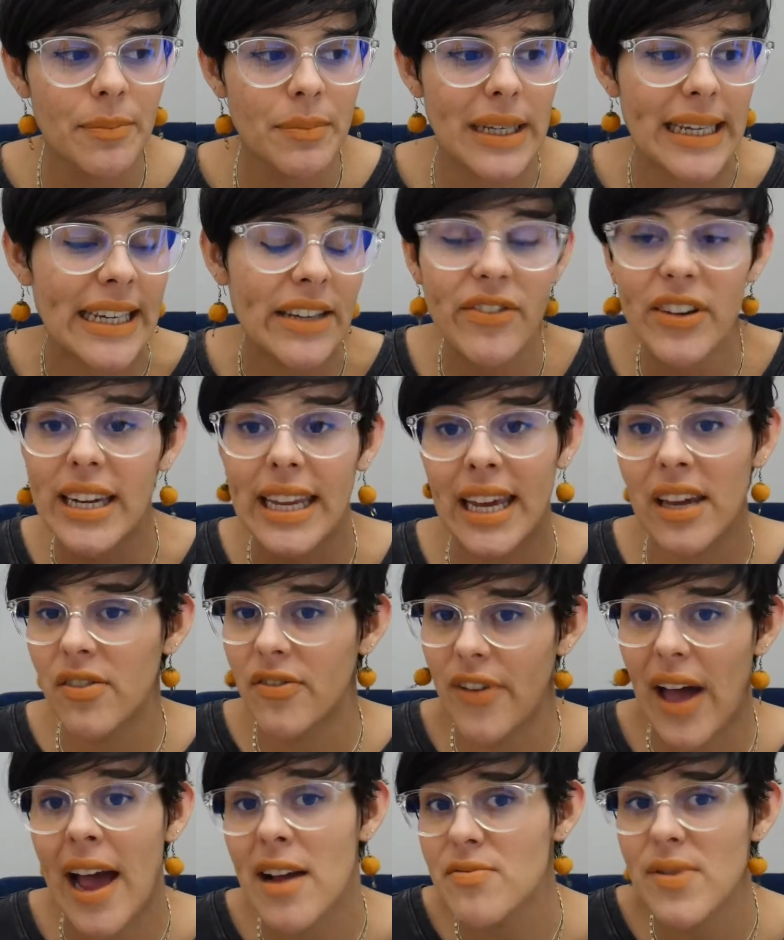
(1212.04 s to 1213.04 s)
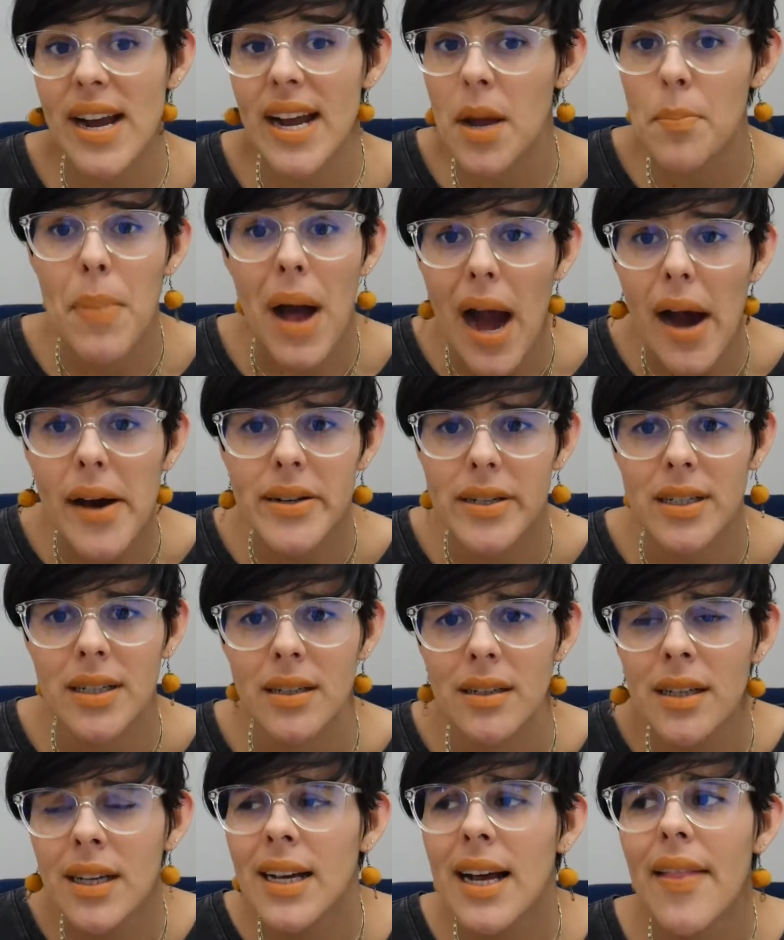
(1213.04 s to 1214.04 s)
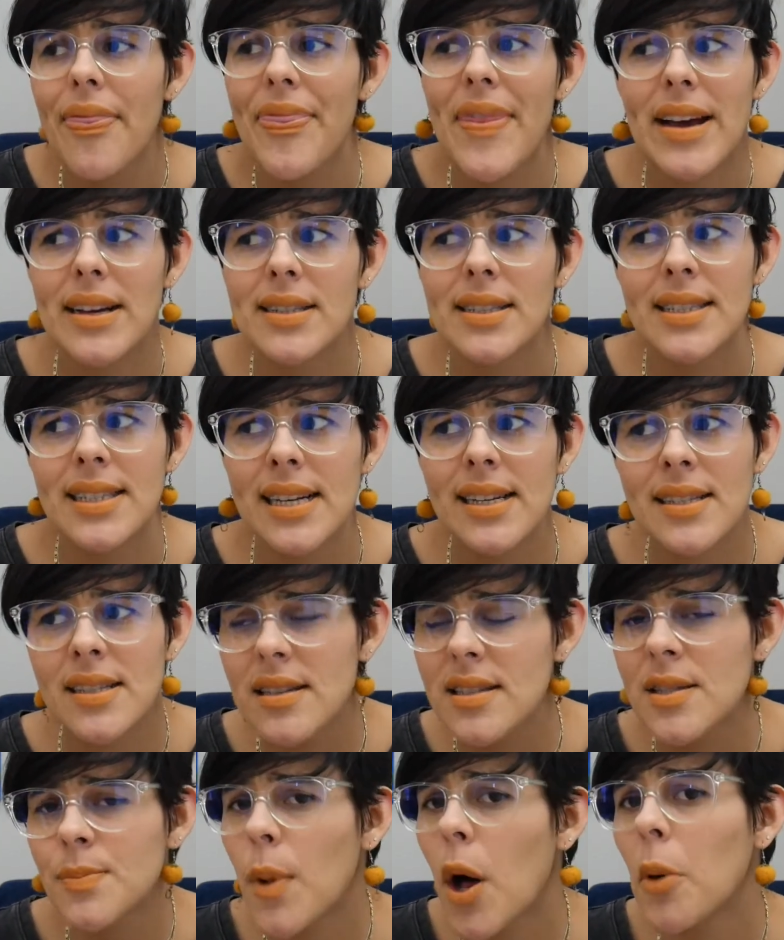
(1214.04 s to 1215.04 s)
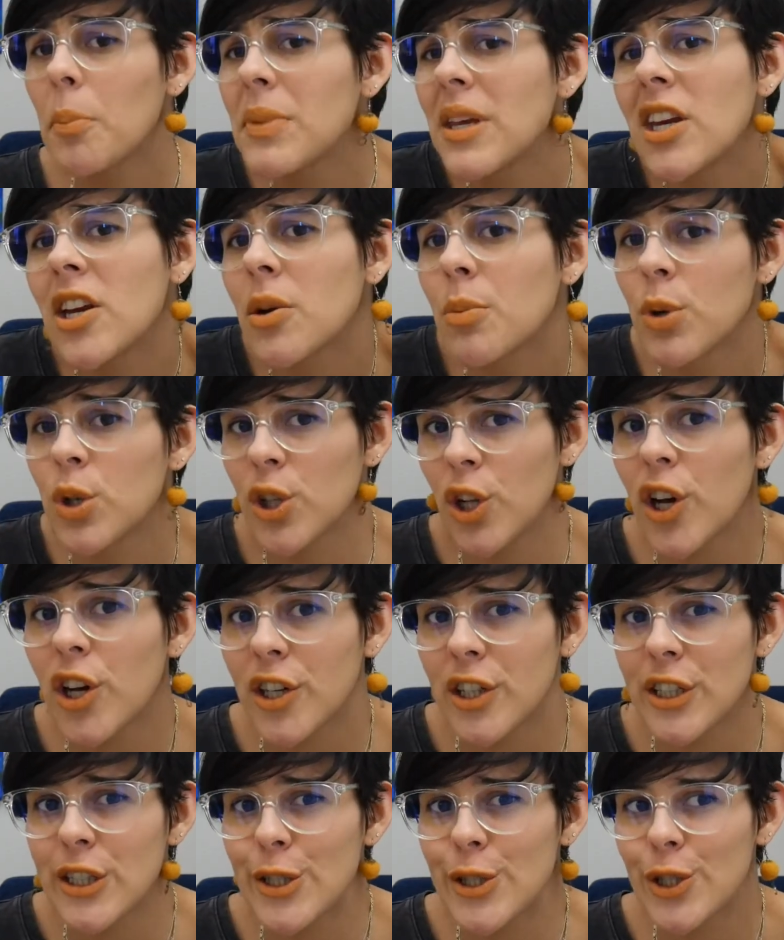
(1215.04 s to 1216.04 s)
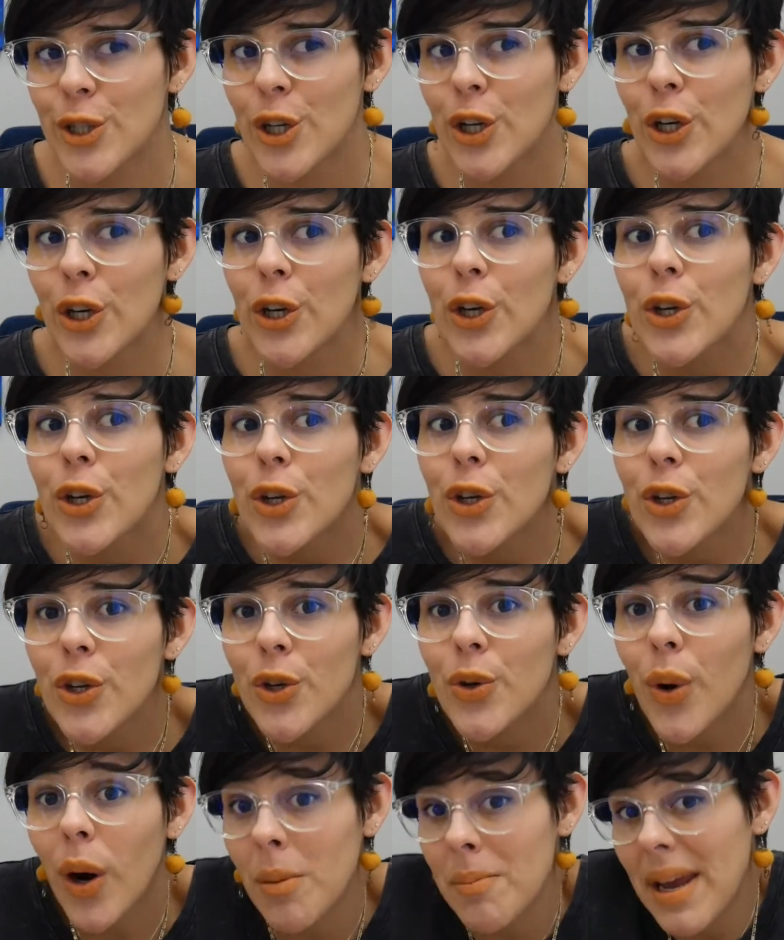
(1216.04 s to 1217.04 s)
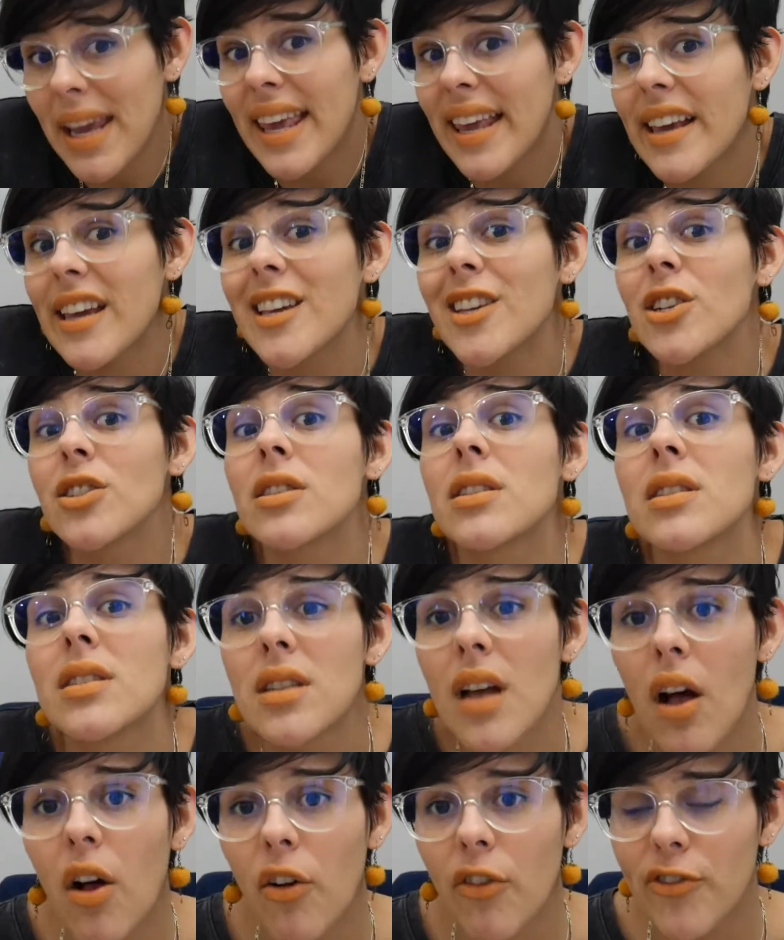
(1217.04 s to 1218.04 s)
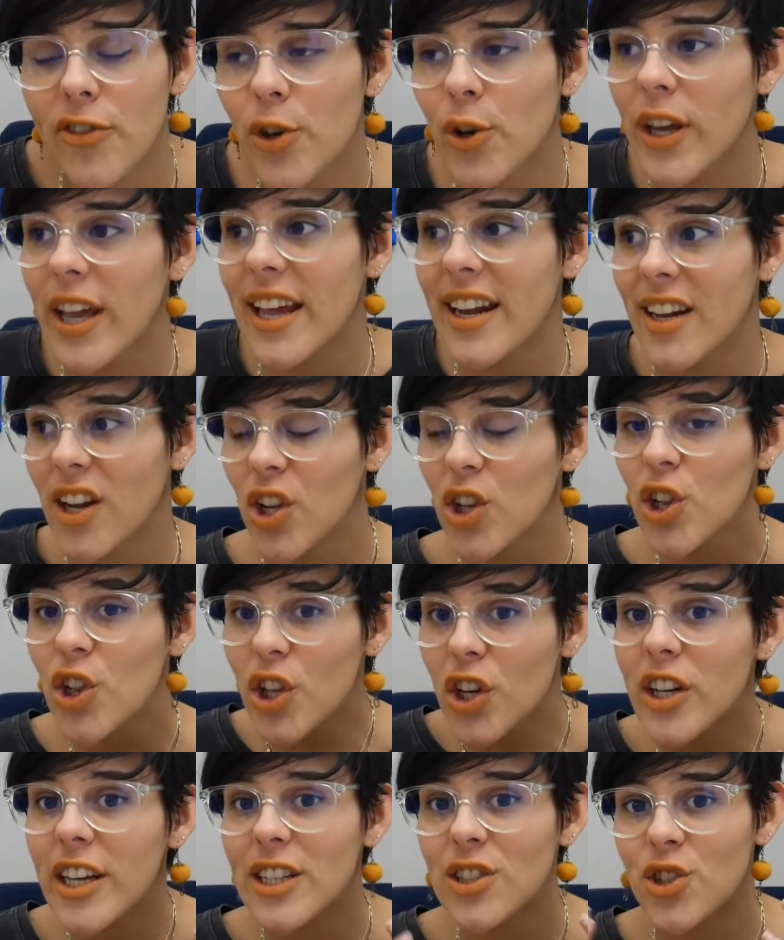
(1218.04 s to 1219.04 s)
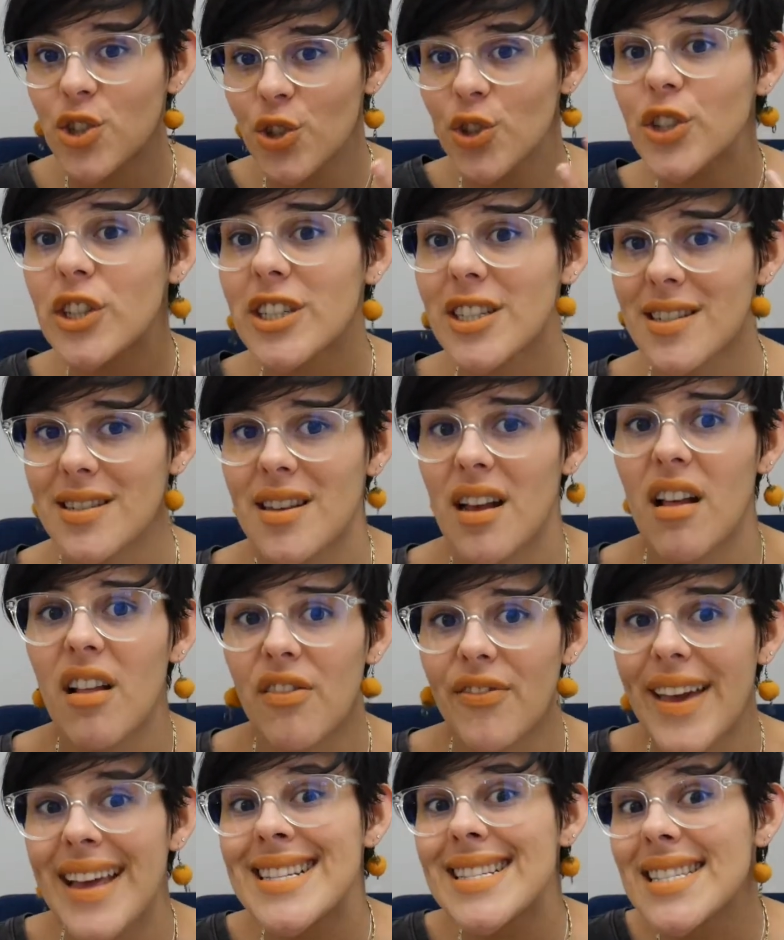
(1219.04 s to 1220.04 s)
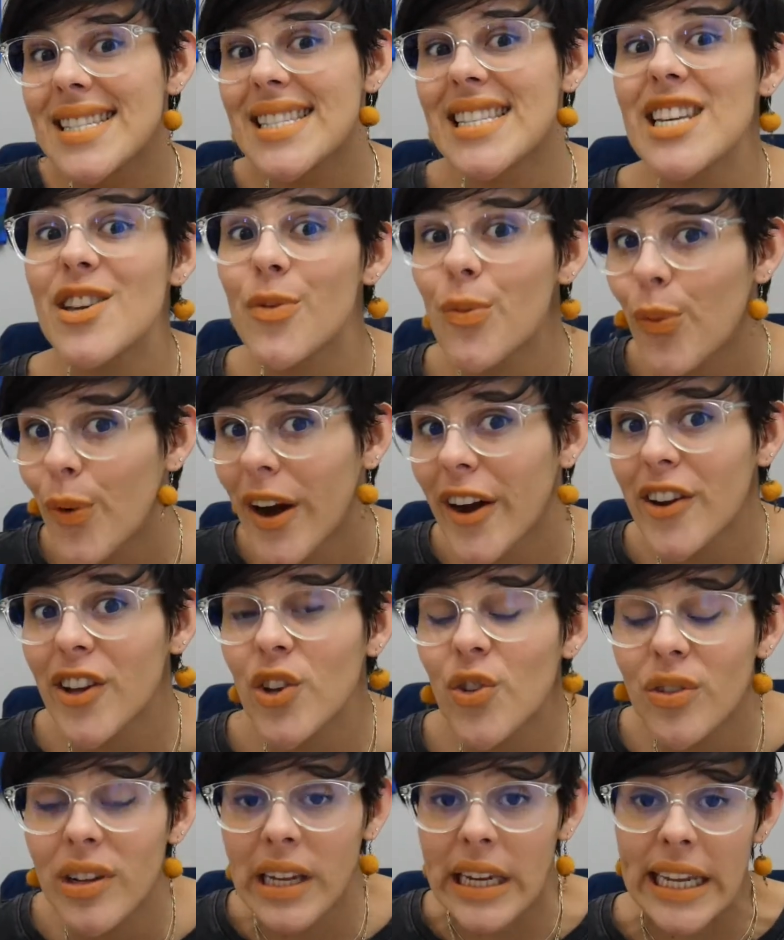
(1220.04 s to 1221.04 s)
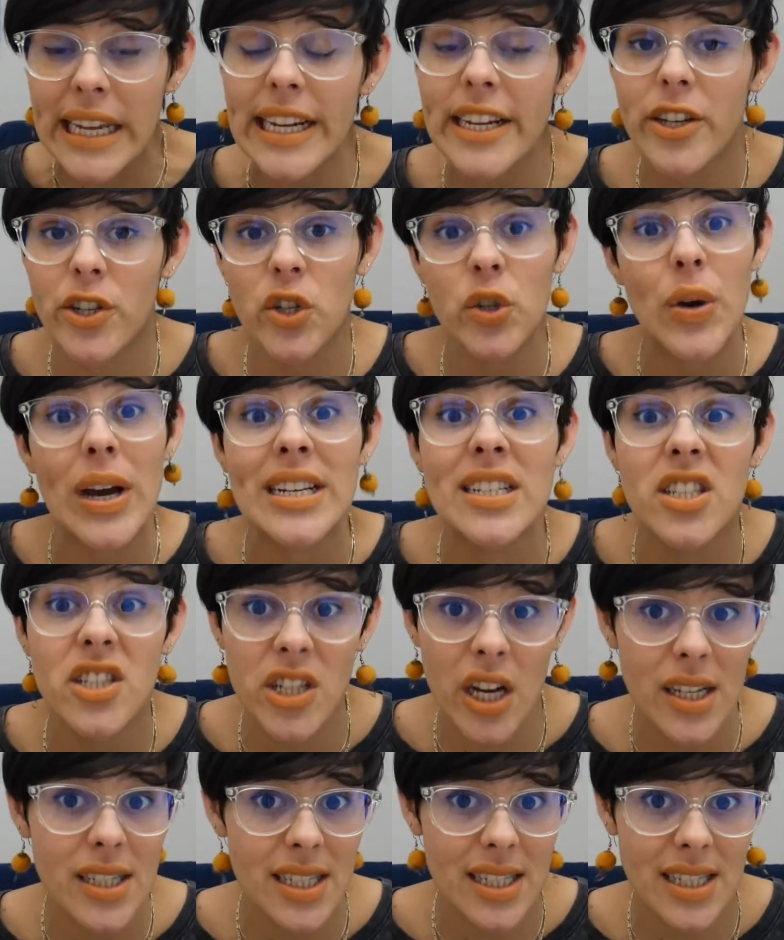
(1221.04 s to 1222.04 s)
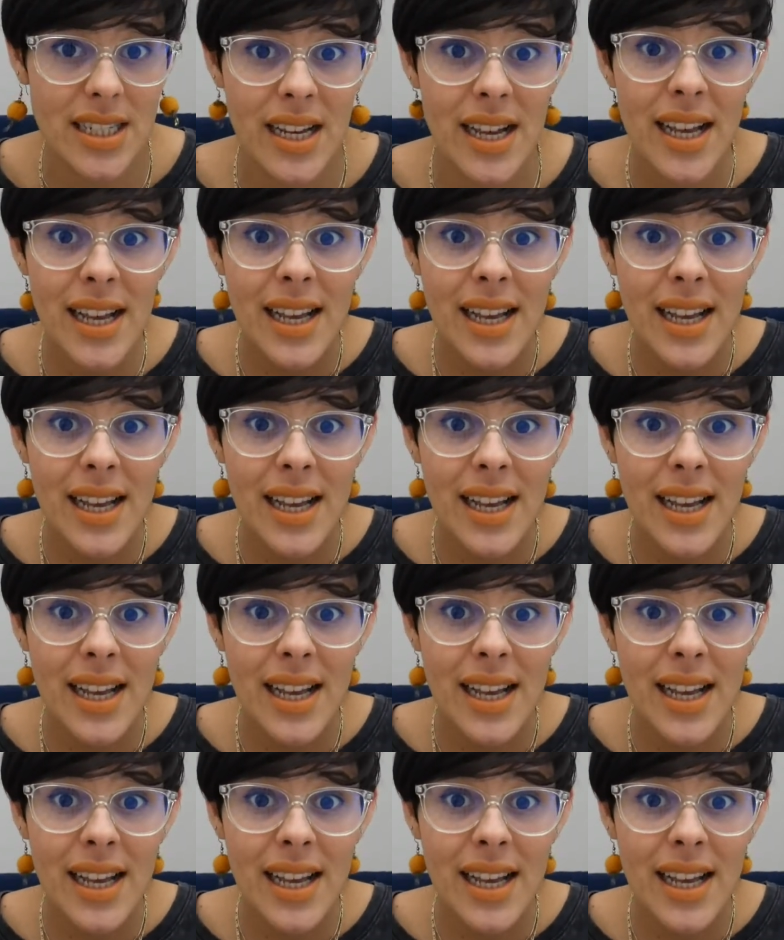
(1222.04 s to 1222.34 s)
Even if I write a pattern that says small, medium, or large, you are making it yourself. You can look to yourself and see where you need to adjust